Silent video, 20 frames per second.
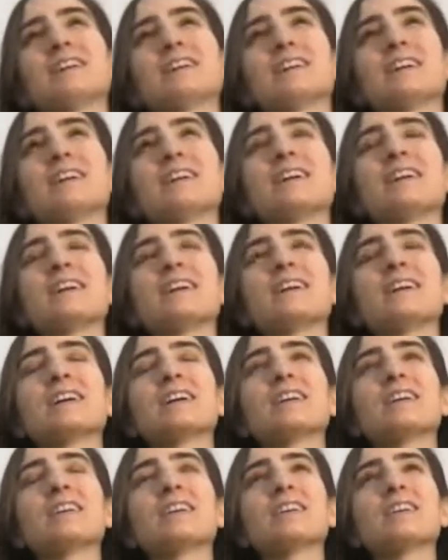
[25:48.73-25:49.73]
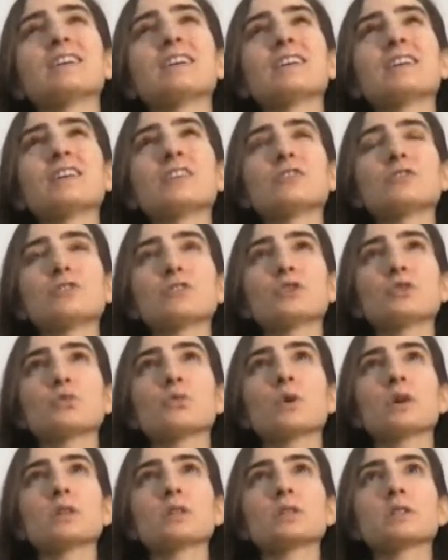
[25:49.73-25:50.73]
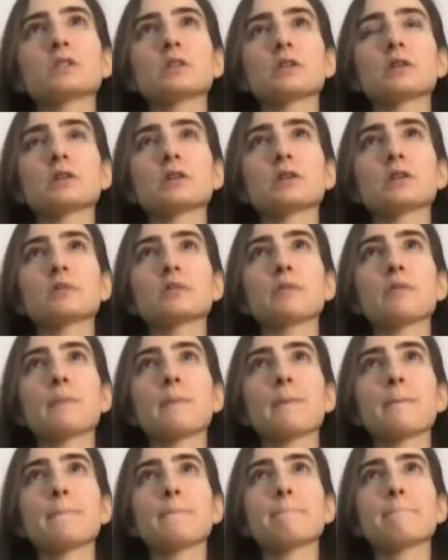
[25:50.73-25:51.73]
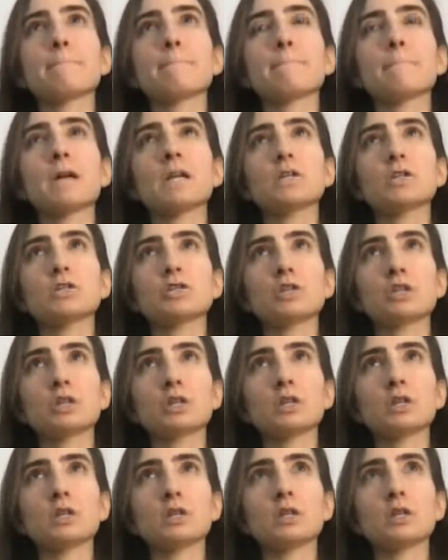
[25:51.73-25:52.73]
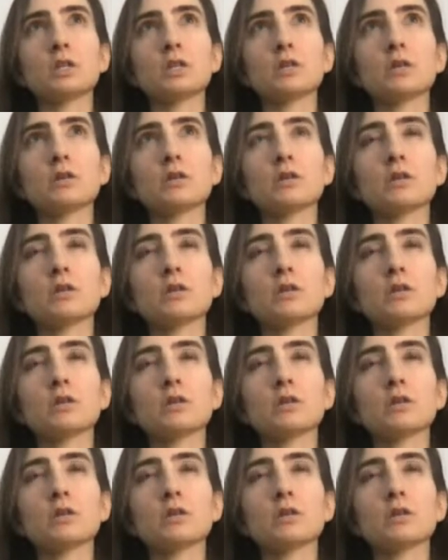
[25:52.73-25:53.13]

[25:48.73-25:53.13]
I also want to mention